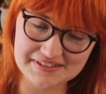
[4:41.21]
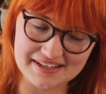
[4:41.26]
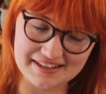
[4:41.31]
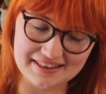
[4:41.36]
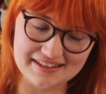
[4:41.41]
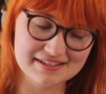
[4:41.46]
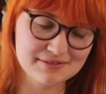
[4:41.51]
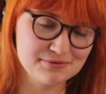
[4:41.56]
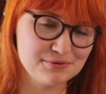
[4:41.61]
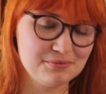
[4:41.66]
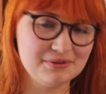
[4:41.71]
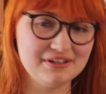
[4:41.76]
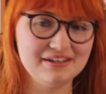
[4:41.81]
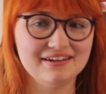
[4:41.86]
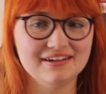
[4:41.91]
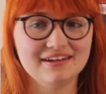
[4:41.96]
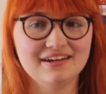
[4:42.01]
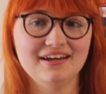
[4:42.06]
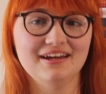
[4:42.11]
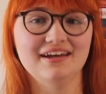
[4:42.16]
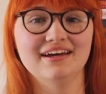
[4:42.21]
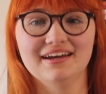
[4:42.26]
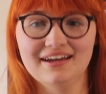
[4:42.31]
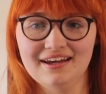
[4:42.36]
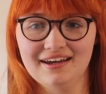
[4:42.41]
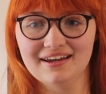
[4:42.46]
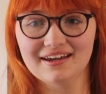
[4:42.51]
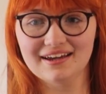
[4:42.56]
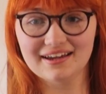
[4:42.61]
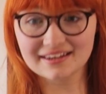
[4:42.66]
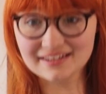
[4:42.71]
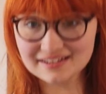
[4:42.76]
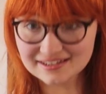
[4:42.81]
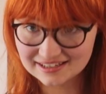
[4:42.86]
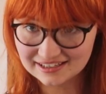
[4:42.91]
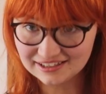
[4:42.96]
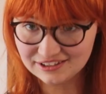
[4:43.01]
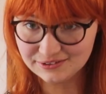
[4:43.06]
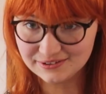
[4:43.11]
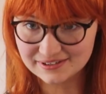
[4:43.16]
and this will be a
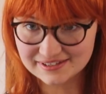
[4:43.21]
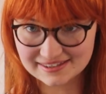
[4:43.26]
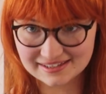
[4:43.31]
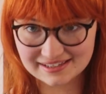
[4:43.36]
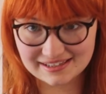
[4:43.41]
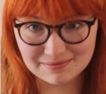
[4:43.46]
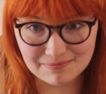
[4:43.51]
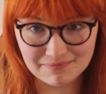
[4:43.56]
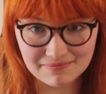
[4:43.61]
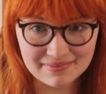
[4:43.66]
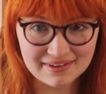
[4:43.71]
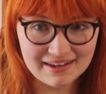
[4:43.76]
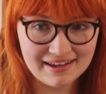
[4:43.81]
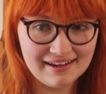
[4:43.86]
continuous theme.